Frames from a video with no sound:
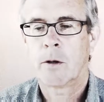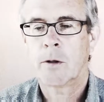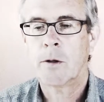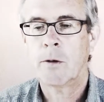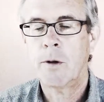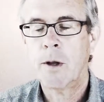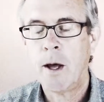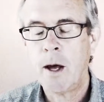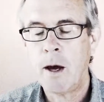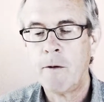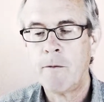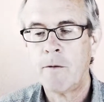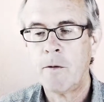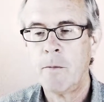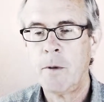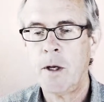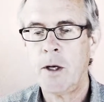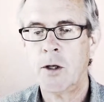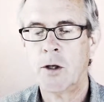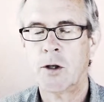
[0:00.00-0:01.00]
So the
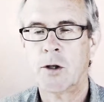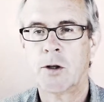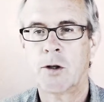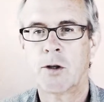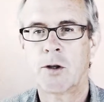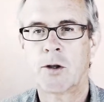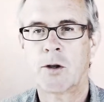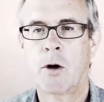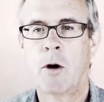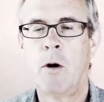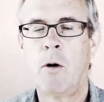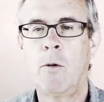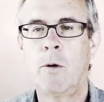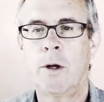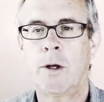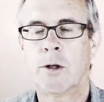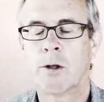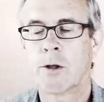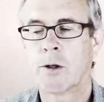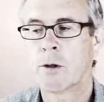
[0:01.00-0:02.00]
affirmations
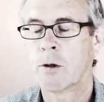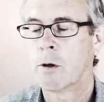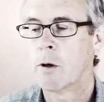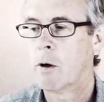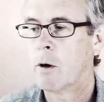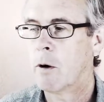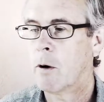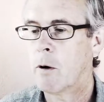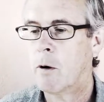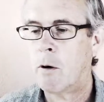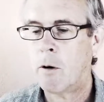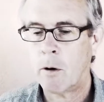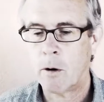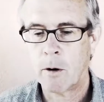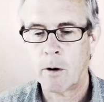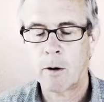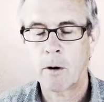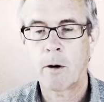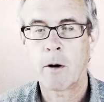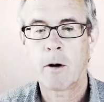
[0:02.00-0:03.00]
always
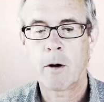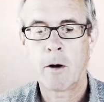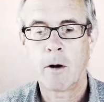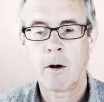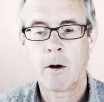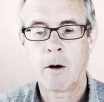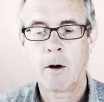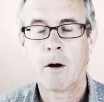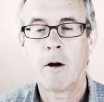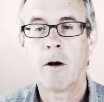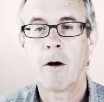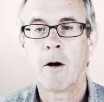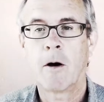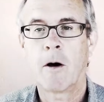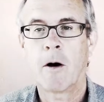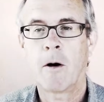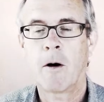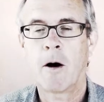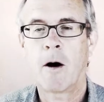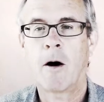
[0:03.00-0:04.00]
are
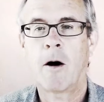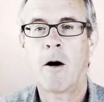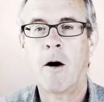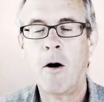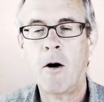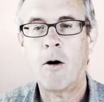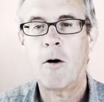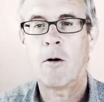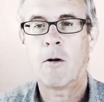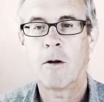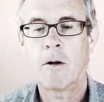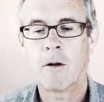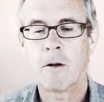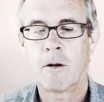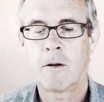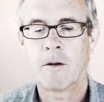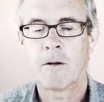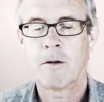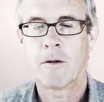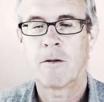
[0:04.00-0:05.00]
all,
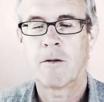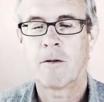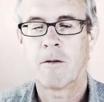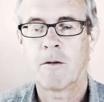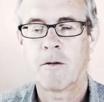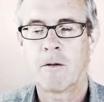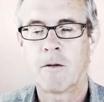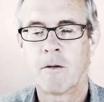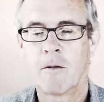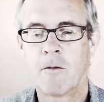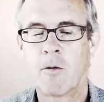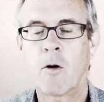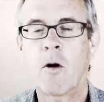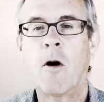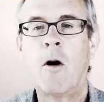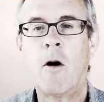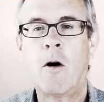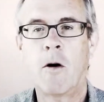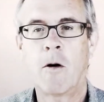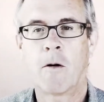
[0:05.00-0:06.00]
for
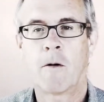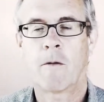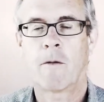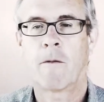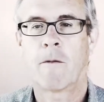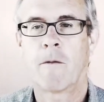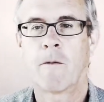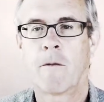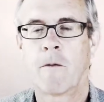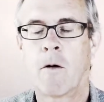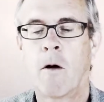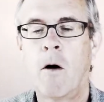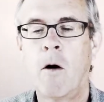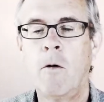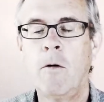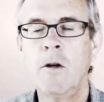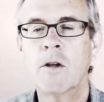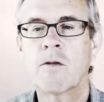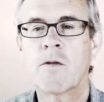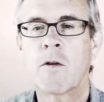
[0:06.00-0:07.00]
all,
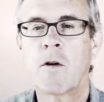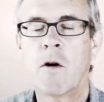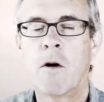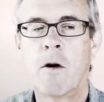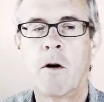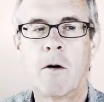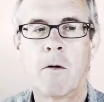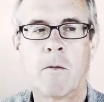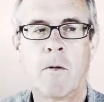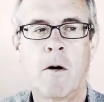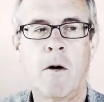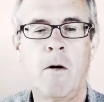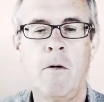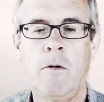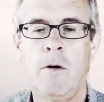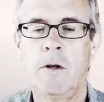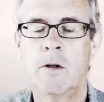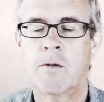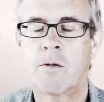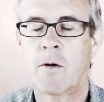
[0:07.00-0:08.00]
always for all,
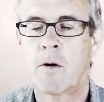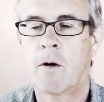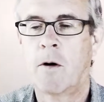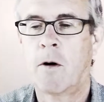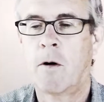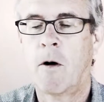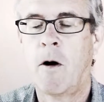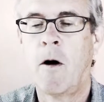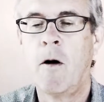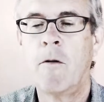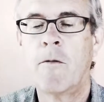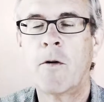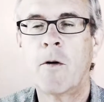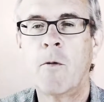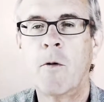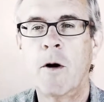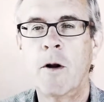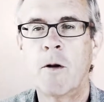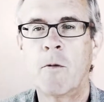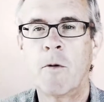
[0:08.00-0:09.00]
always for all
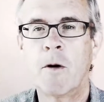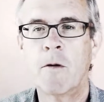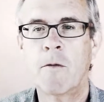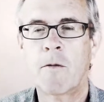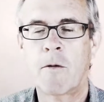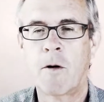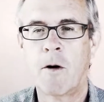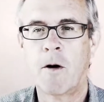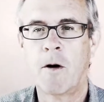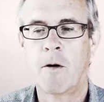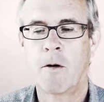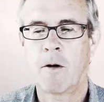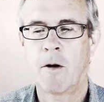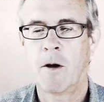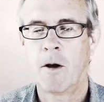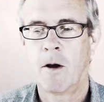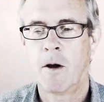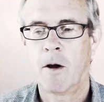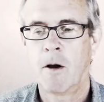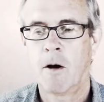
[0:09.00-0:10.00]
for one and one for
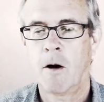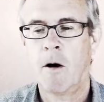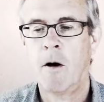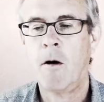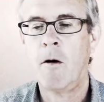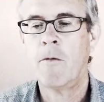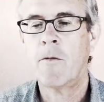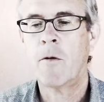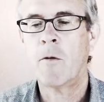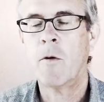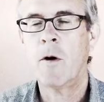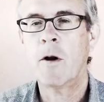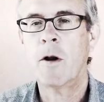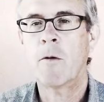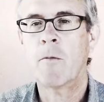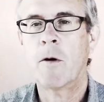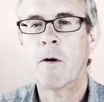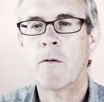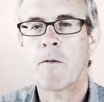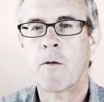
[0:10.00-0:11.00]
all for one
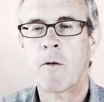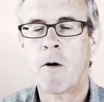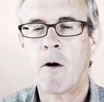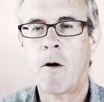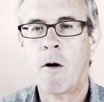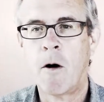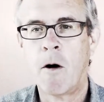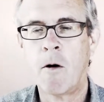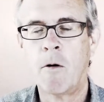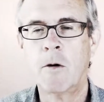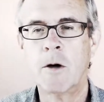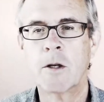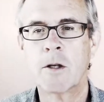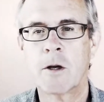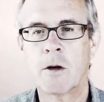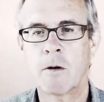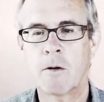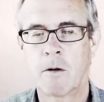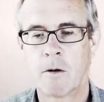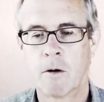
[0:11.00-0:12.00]
and one for all,
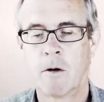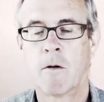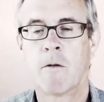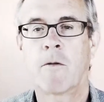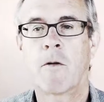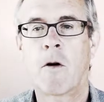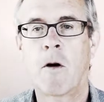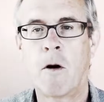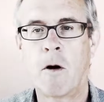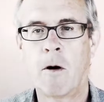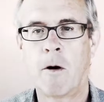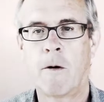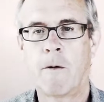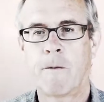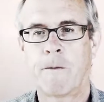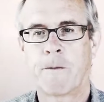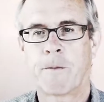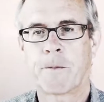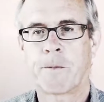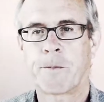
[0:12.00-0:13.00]
always for all,
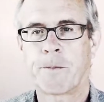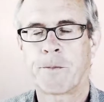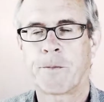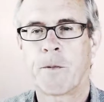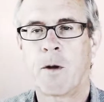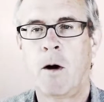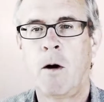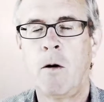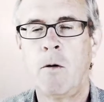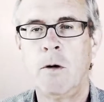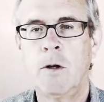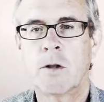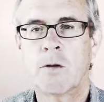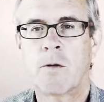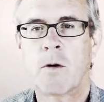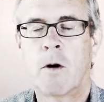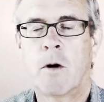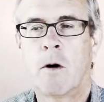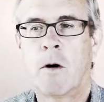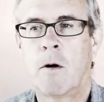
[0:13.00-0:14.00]
always
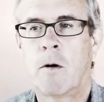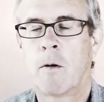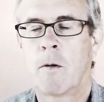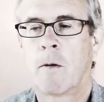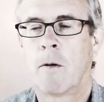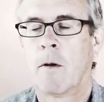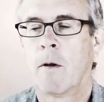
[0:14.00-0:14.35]
for all.